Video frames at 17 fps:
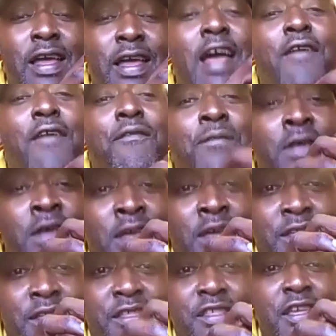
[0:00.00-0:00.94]
Health
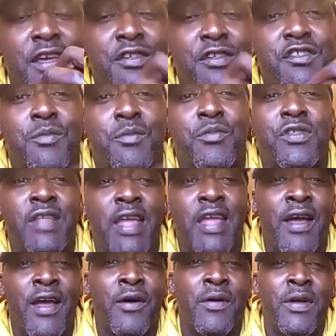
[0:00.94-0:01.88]
Systems
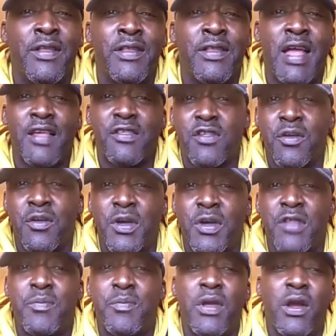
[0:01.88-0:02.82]
now, and not so
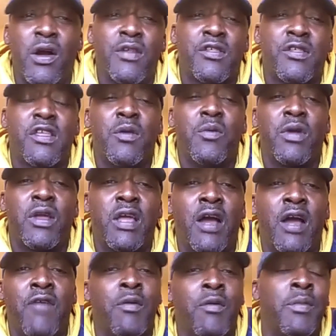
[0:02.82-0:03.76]
much BRC
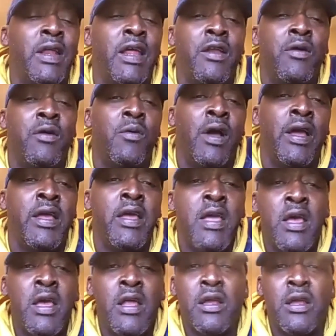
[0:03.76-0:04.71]
Recovery. But anyway,
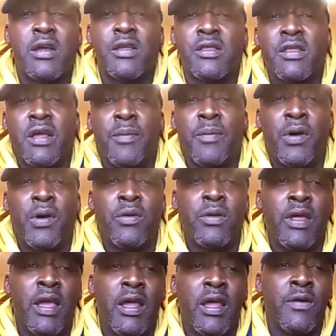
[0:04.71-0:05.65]
look us up on
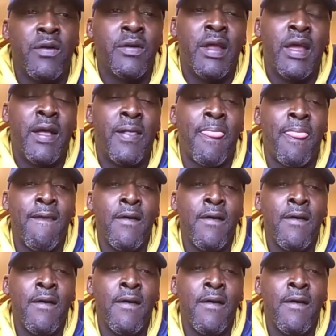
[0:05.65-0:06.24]
the internet.